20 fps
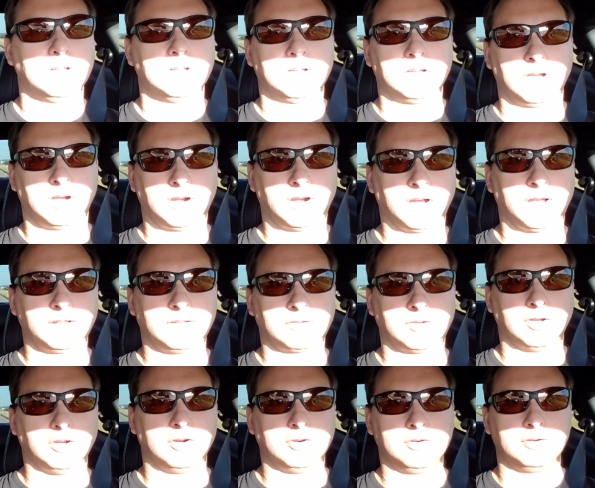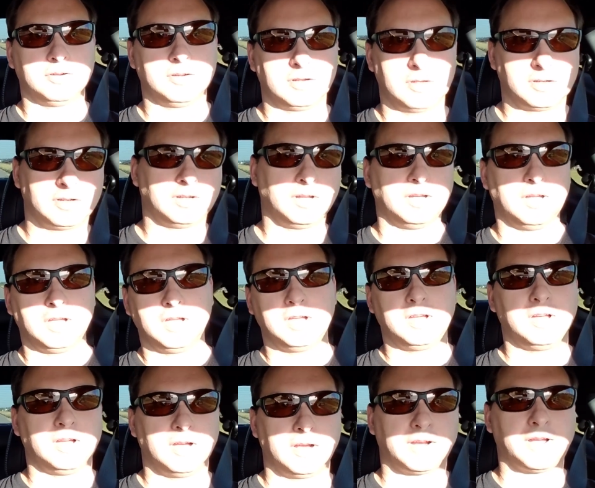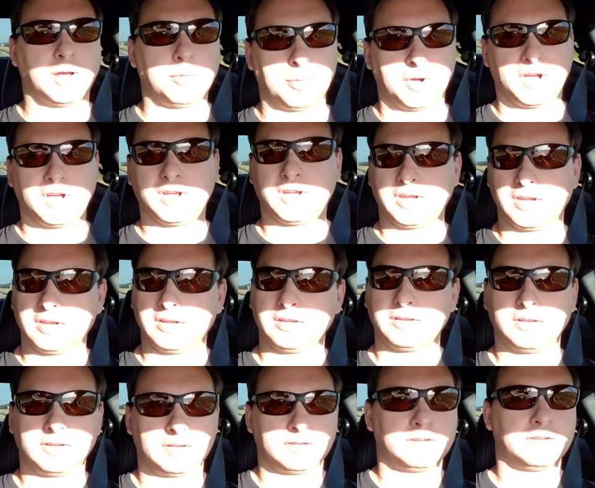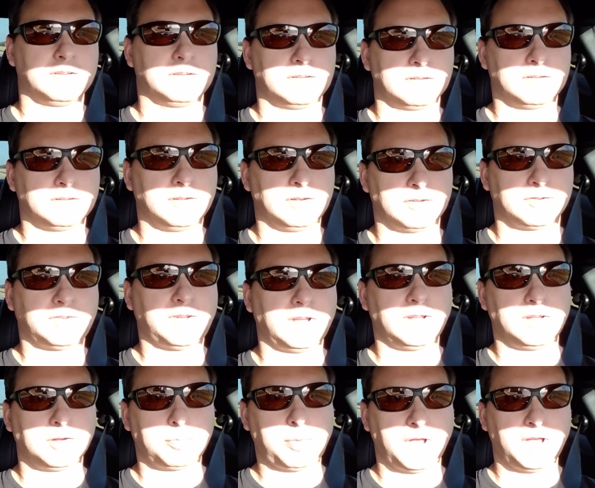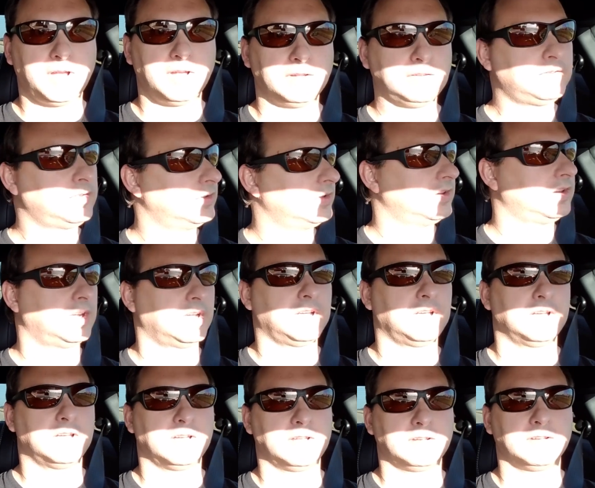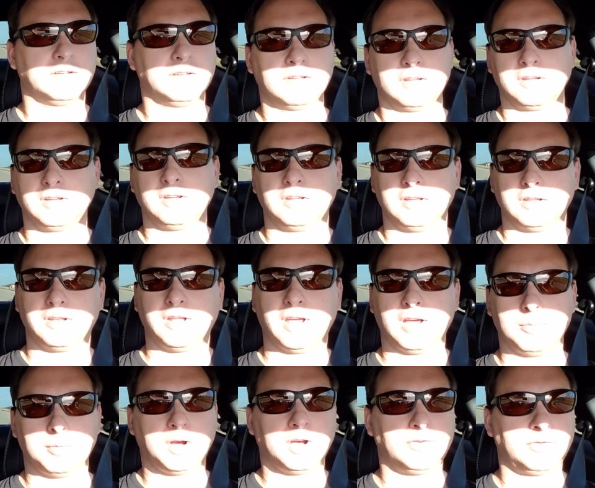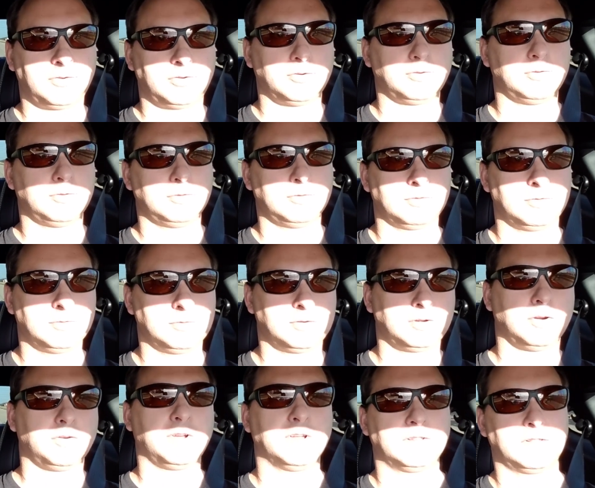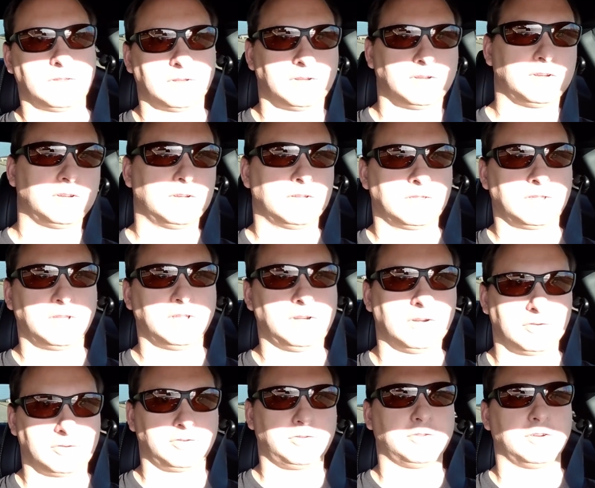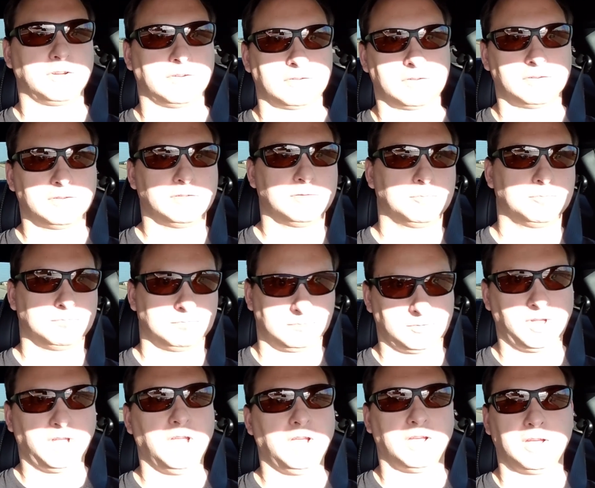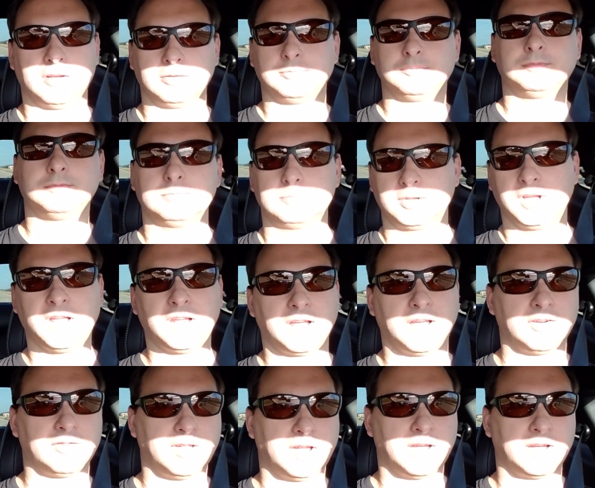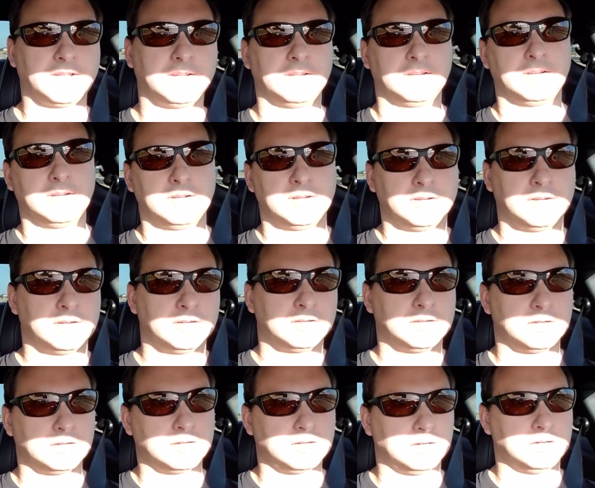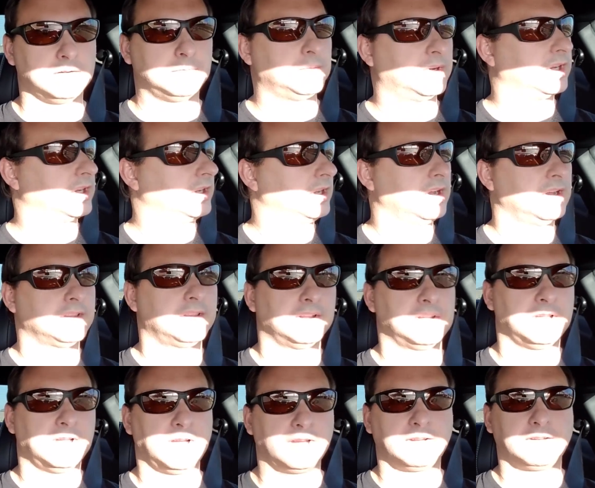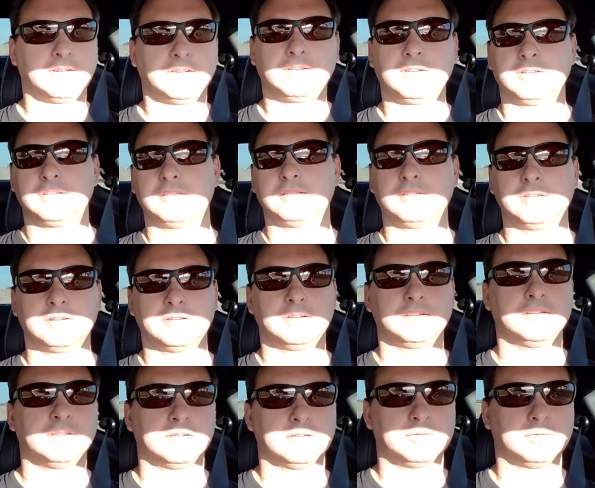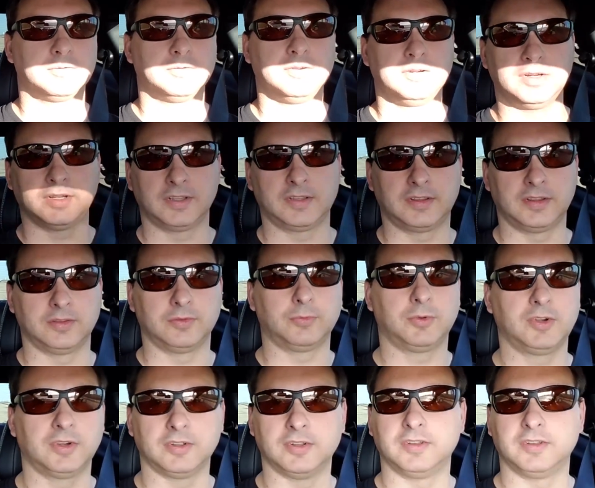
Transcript: Alright, so I got my little sanding pads, and now I'm off to go get the energy drinks. Yeah, gotta have that. Oh my god, the light. What in the world?